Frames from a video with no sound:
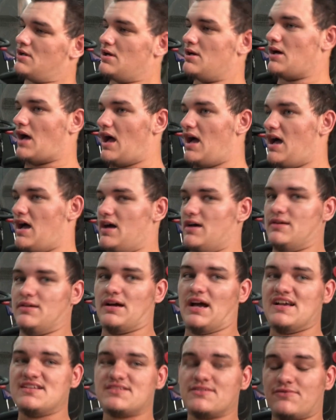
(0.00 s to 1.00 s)

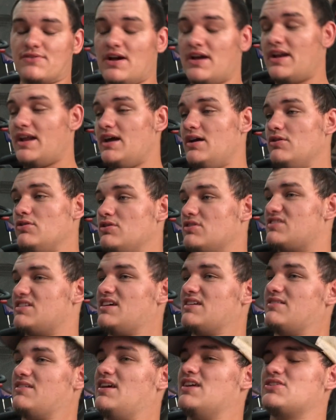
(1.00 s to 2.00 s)
As of right now, it looks
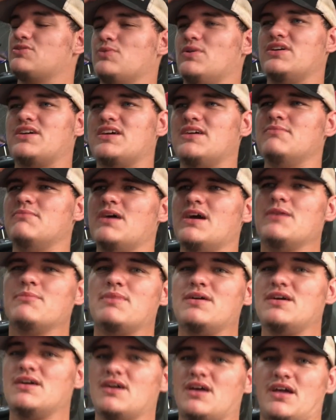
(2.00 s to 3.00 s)
like next weekend may
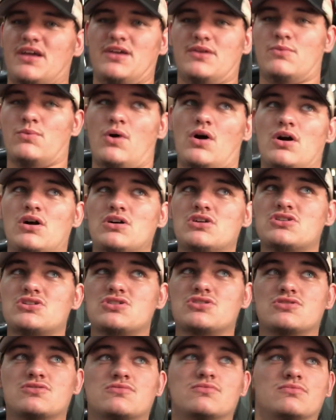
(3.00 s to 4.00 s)
be a
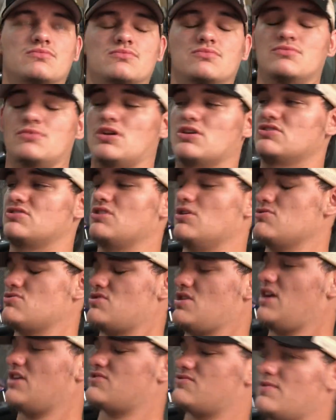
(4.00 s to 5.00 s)
wash. There's no
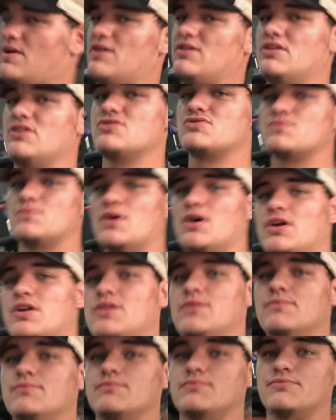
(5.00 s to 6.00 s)
tracks around us
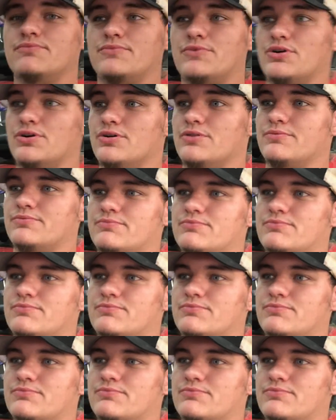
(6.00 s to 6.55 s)
running, or